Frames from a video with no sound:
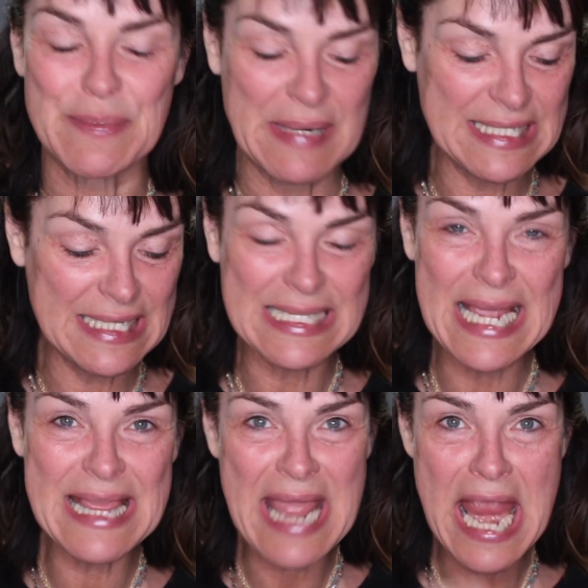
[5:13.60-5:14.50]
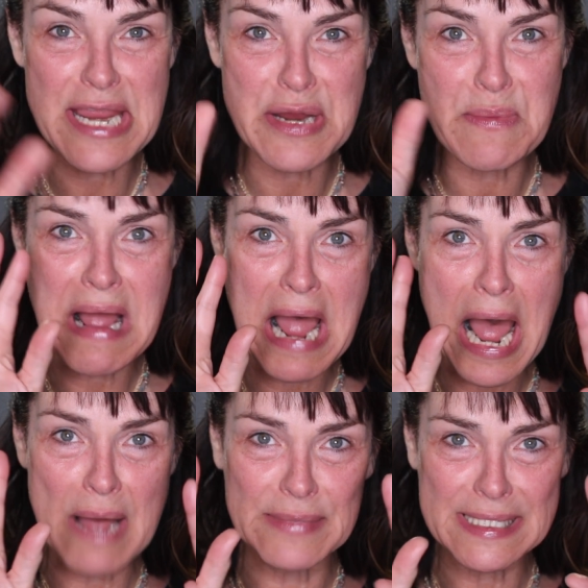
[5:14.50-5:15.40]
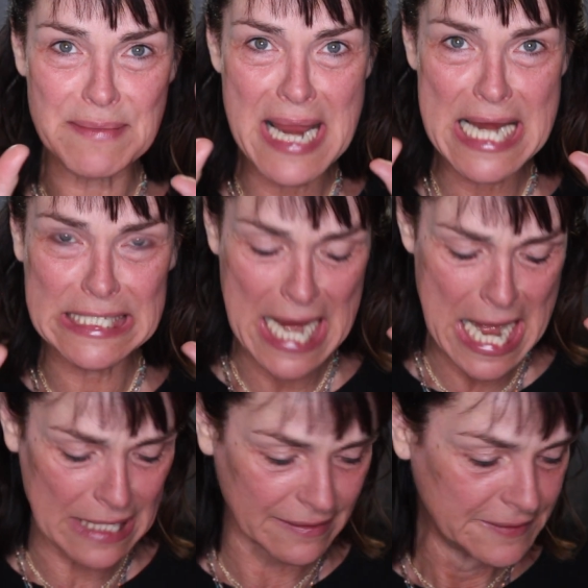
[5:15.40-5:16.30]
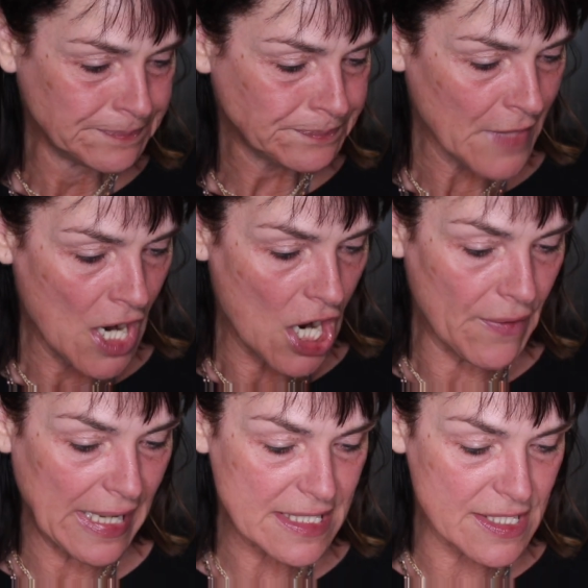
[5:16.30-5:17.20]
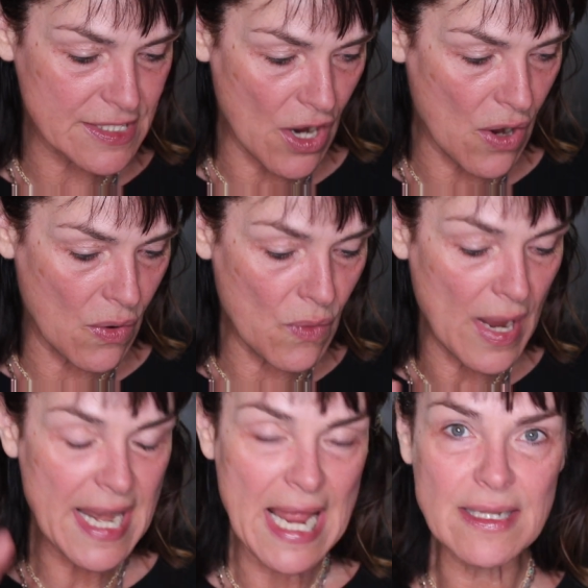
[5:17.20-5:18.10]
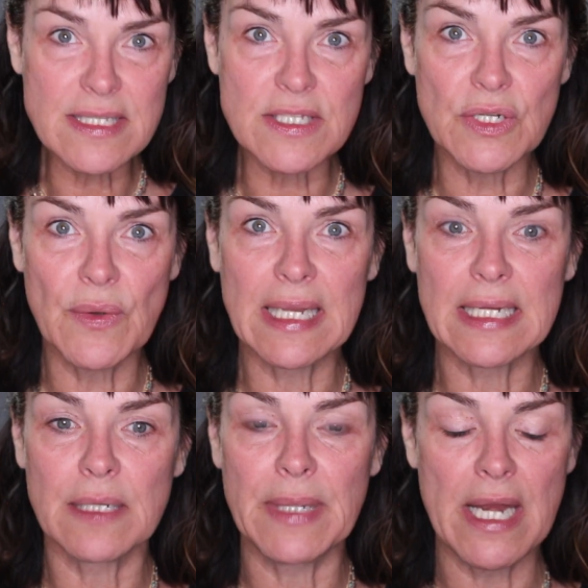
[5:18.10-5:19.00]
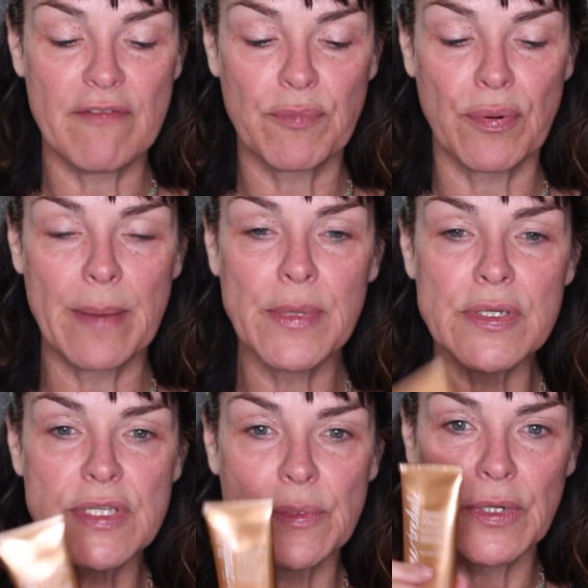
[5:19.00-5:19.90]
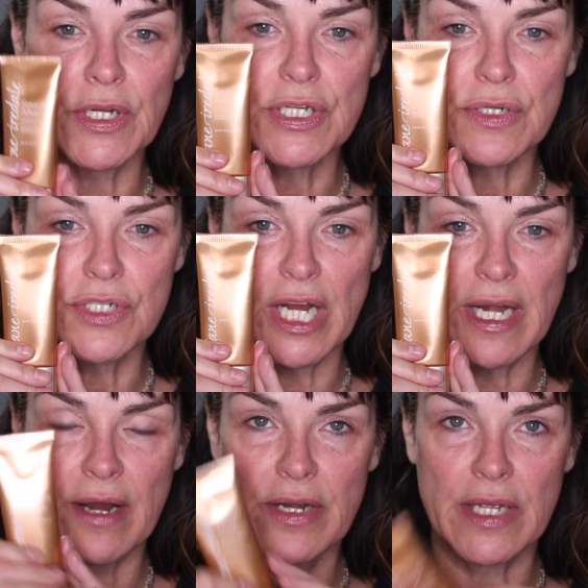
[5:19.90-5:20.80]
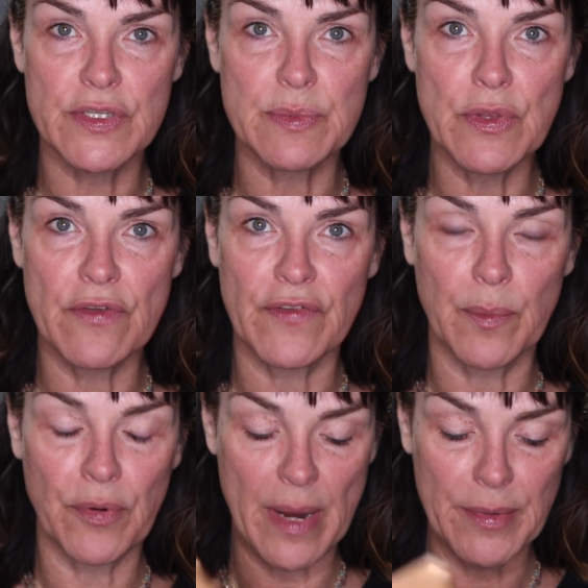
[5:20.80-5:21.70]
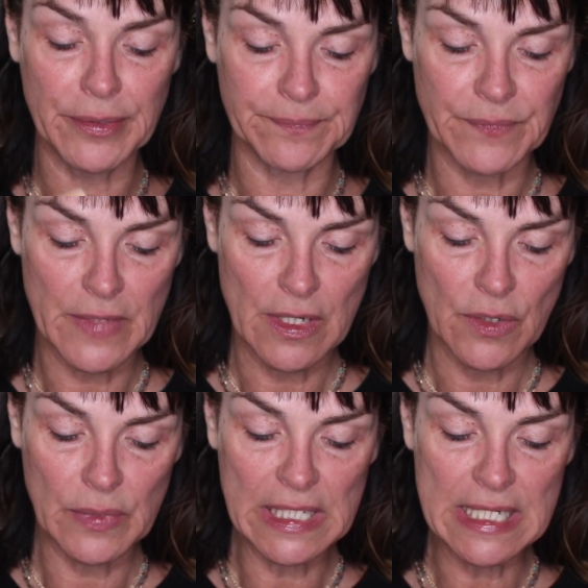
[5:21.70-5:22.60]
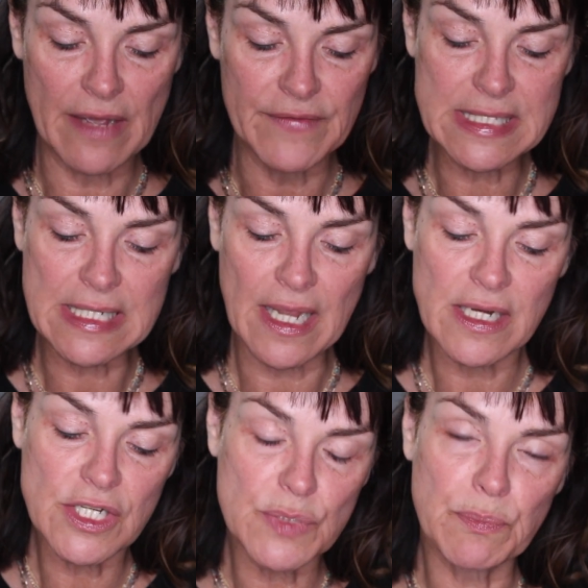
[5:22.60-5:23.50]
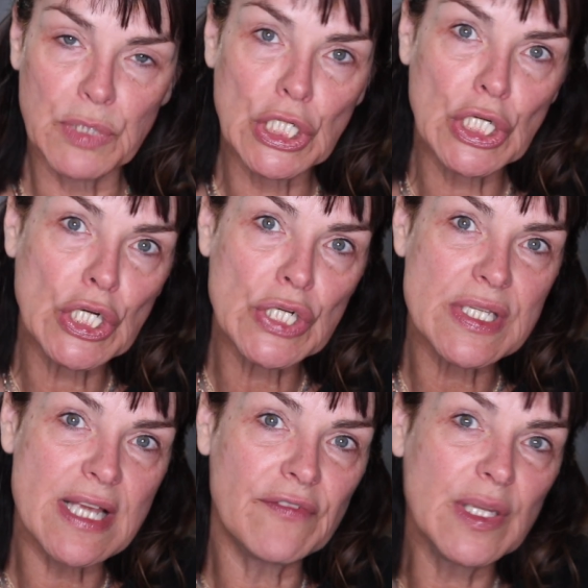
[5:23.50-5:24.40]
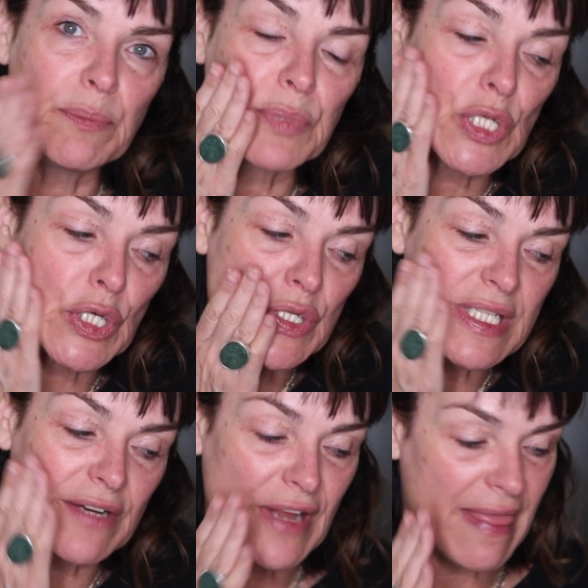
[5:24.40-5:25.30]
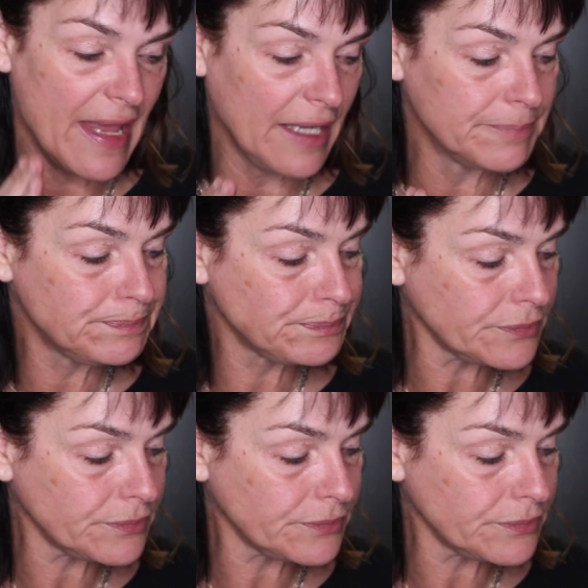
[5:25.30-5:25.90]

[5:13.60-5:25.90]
this. My skin's like, thank you, mom. It's amazing. All right. So now let's do a little bit of primer. So we're going to do Jane Iredale Smooth Affair Primer. Really love this. It kind of just blurs, softly blurs everything